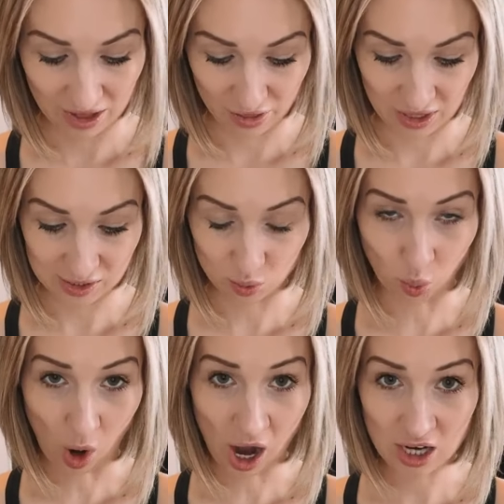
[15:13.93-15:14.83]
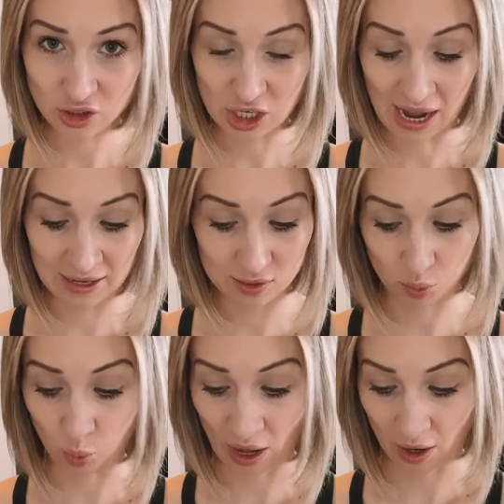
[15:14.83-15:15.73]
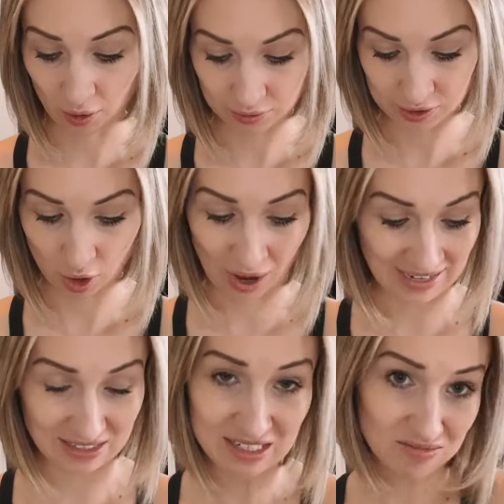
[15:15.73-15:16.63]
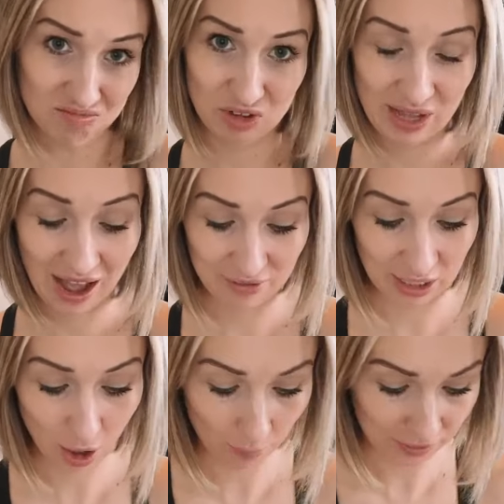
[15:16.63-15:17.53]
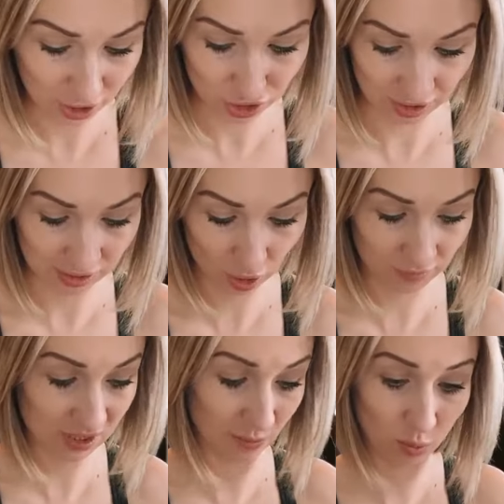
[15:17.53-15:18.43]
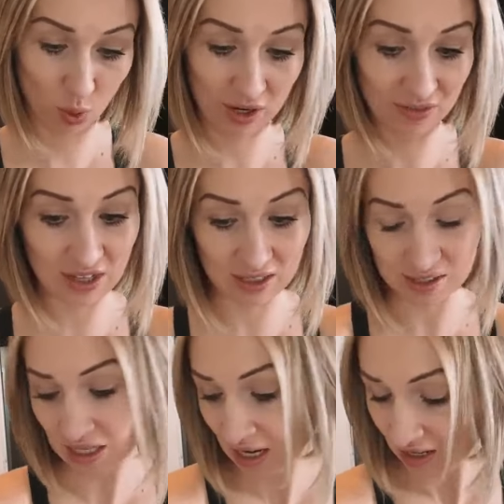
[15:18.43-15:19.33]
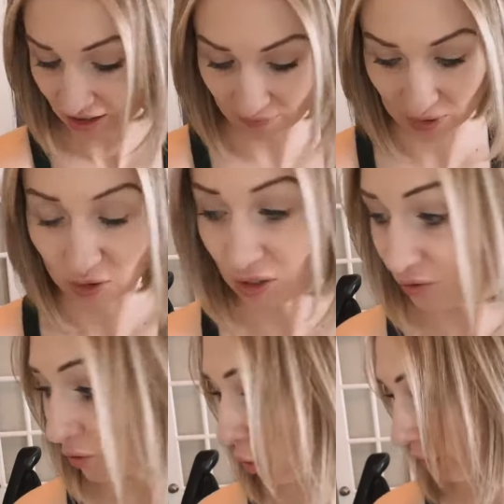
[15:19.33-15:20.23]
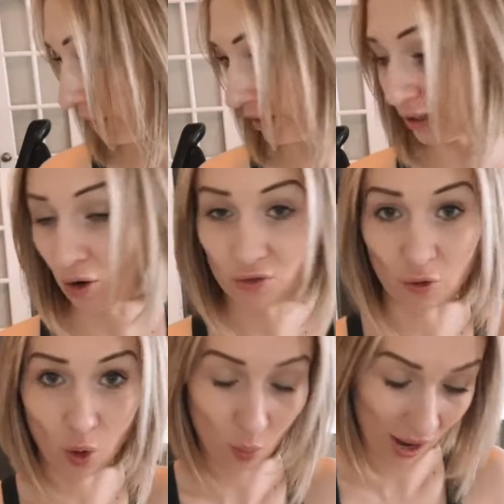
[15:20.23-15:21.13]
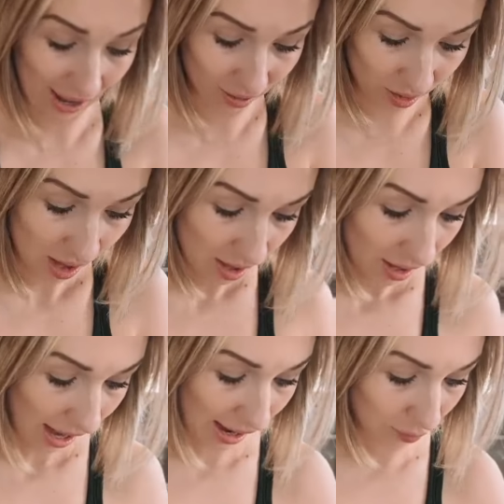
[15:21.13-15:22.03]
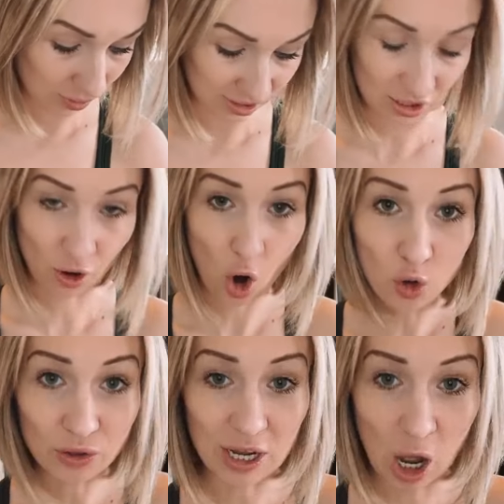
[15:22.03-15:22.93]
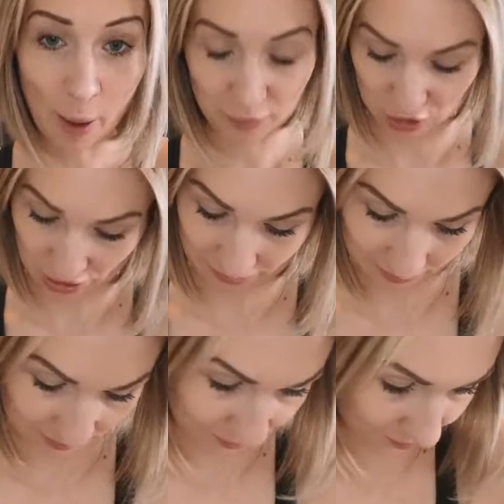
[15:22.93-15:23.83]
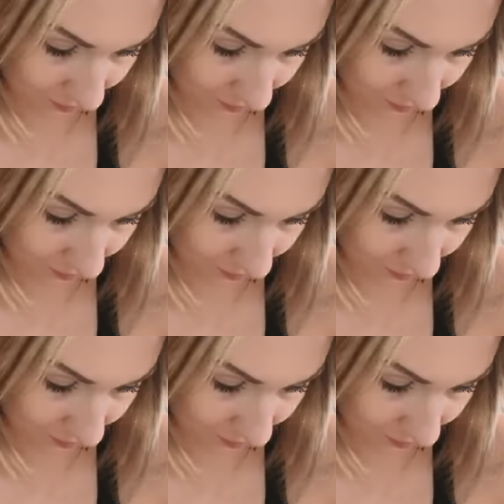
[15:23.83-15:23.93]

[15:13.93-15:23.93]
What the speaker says: in this wash as well. So I didn't really have any competition. So if someone wanted this, they've been looking for it, you know, for a while, I was their only option.